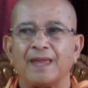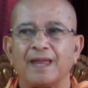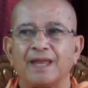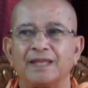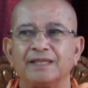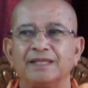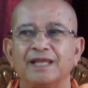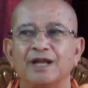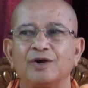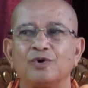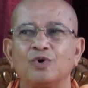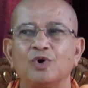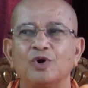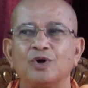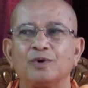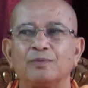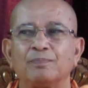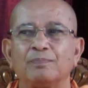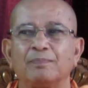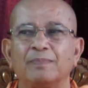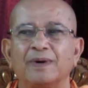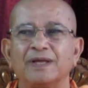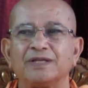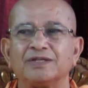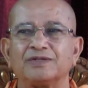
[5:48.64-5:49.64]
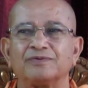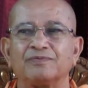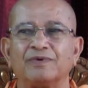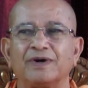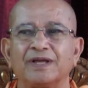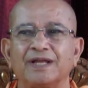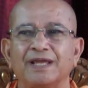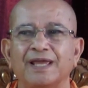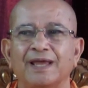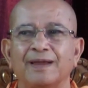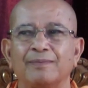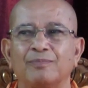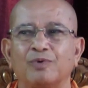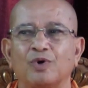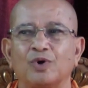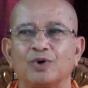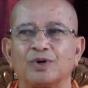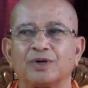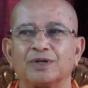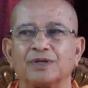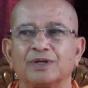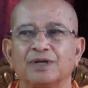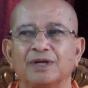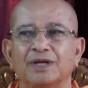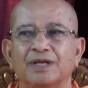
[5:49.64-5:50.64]
They don't much worry
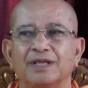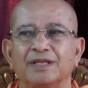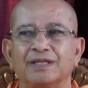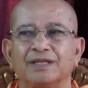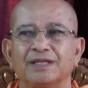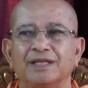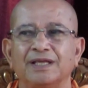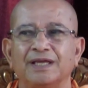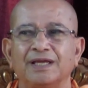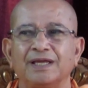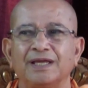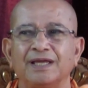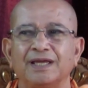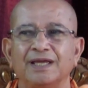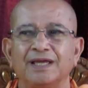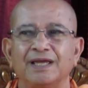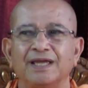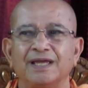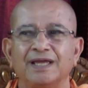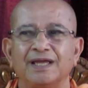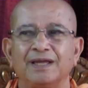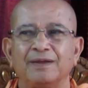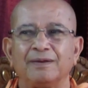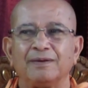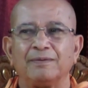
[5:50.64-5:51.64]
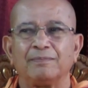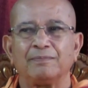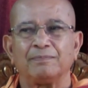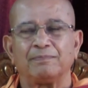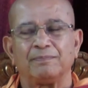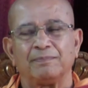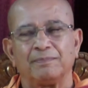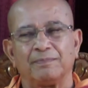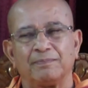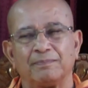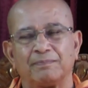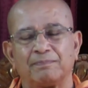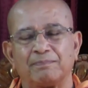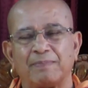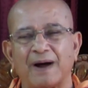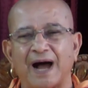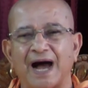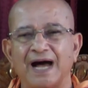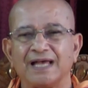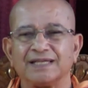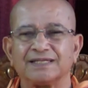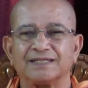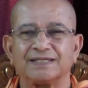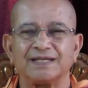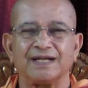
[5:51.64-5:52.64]
about the
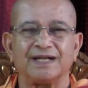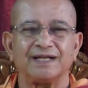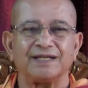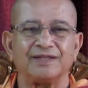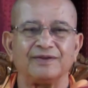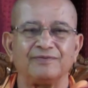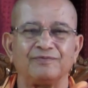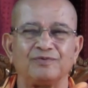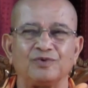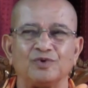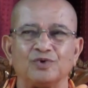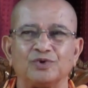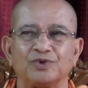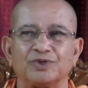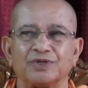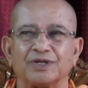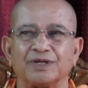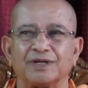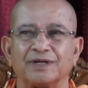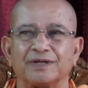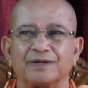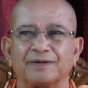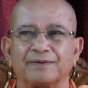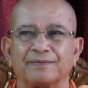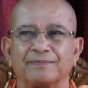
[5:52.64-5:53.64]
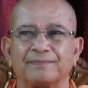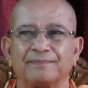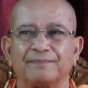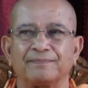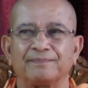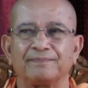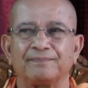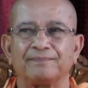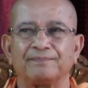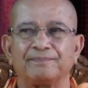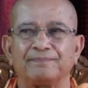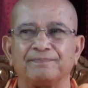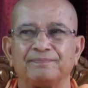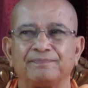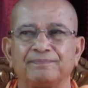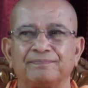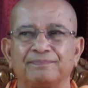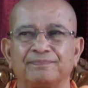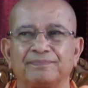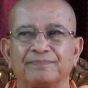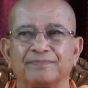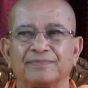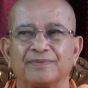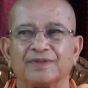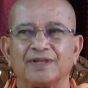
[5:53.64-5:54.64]
past and the future.
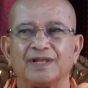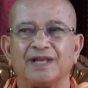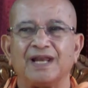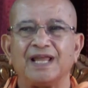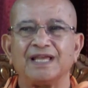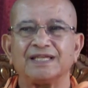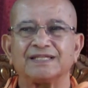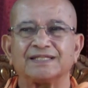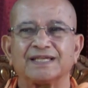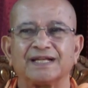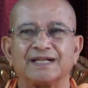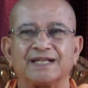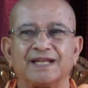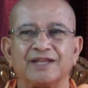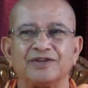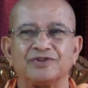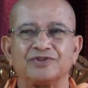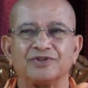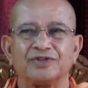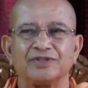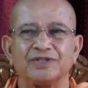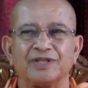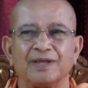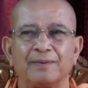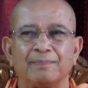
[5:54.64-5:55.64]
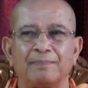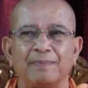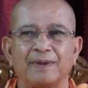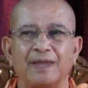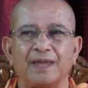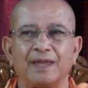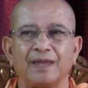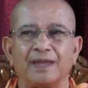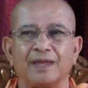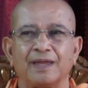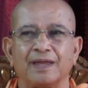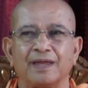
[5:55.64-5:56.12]
Less attention they pay.